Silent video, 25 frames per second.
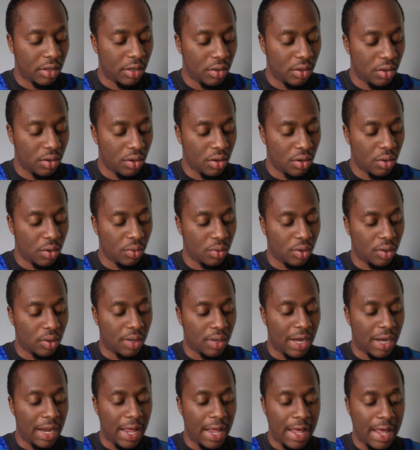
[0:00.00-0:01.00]
You
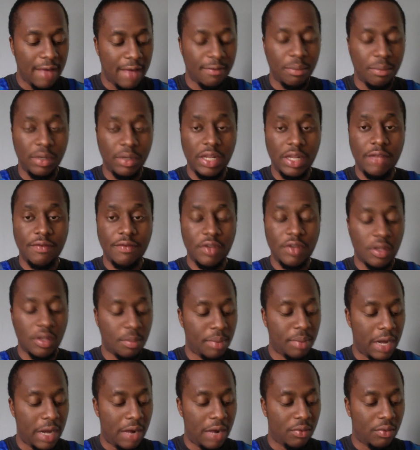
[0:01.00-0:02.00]
got to have belief in your
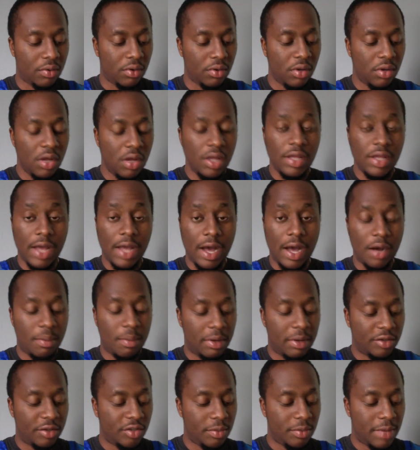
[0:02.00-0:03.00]
power. Yahweh
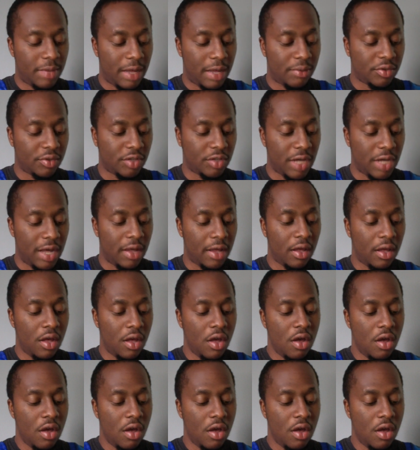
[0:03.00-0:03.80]
Ba'Hashem, Yahweh Shai.